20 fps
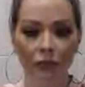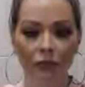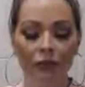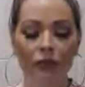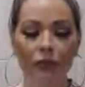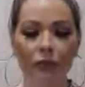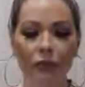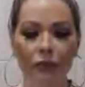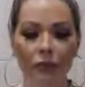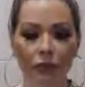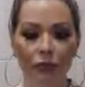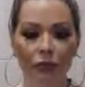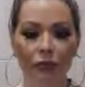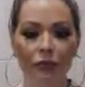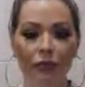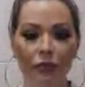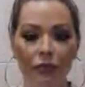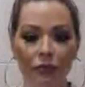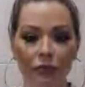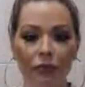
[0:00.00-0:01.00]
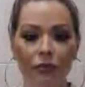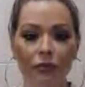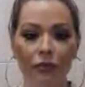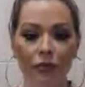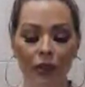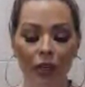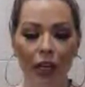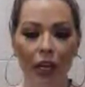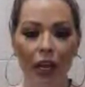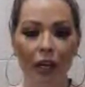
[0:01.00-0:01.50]

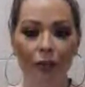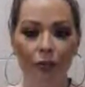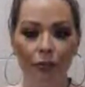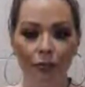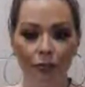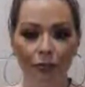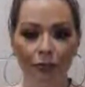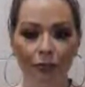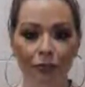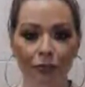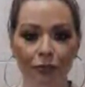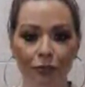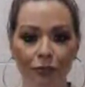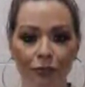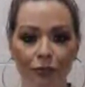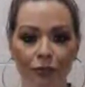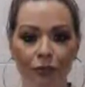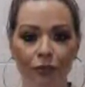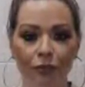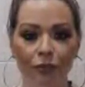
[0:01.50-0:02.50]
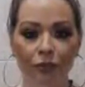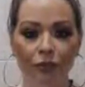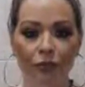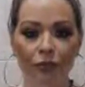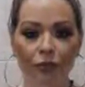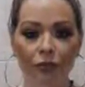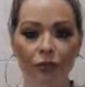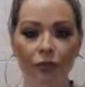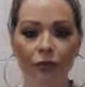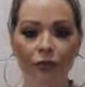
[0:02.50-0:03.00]

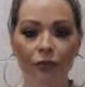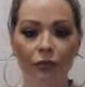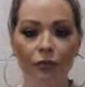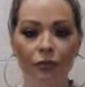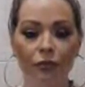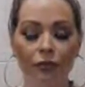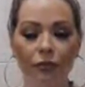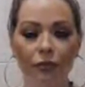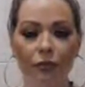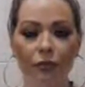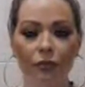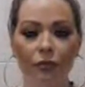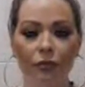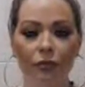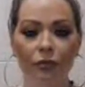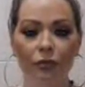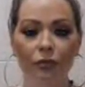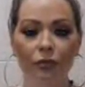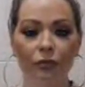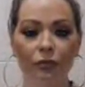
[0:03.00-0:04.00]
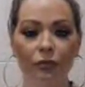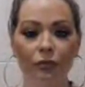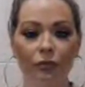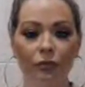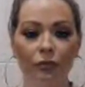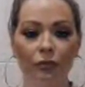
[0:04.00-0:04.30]
(silent)